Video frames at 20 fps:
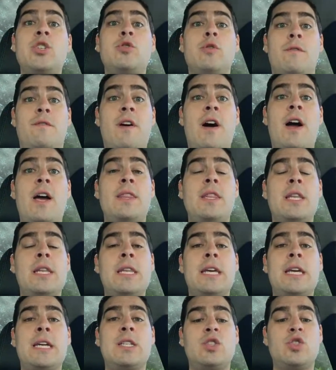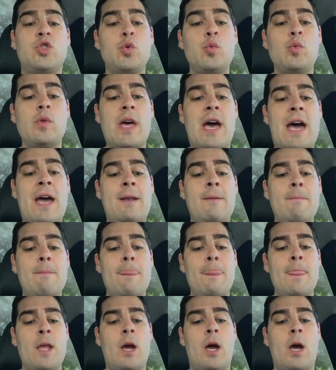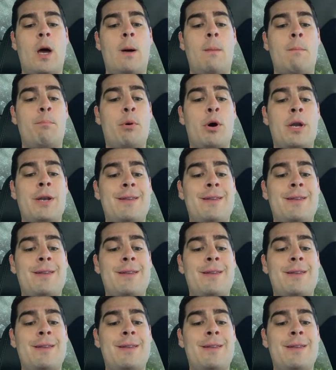you'll find the link to that. But